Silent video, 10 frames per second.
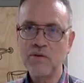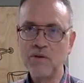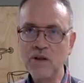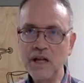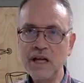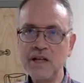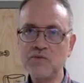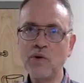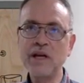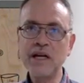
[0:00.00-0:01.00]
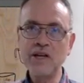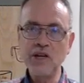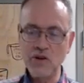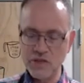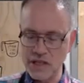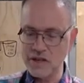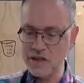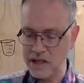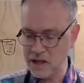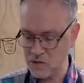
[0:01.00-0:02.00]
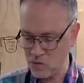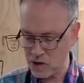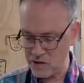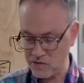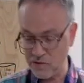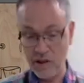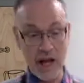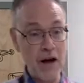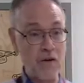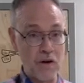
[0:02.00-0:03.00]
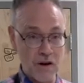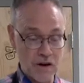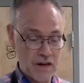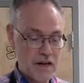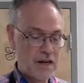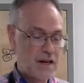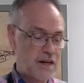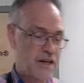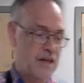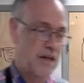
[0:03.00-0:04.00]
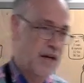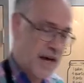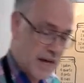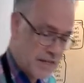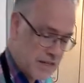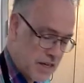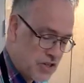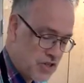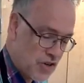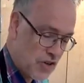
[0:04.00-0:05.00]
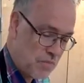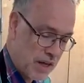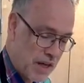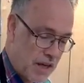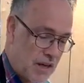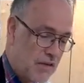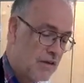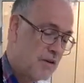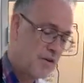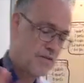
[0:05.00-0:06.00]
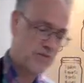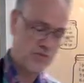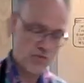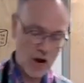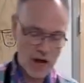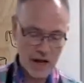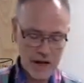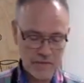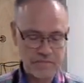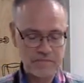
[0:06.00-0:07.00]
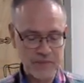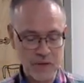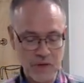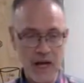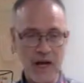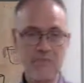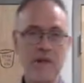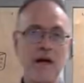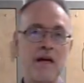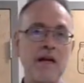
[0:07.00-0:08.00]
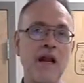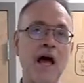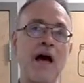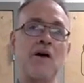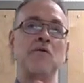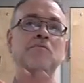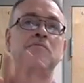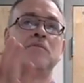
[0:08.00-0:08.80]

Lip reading: Please, when you're dealing with flour, yes, it should be dry. Okay. Now,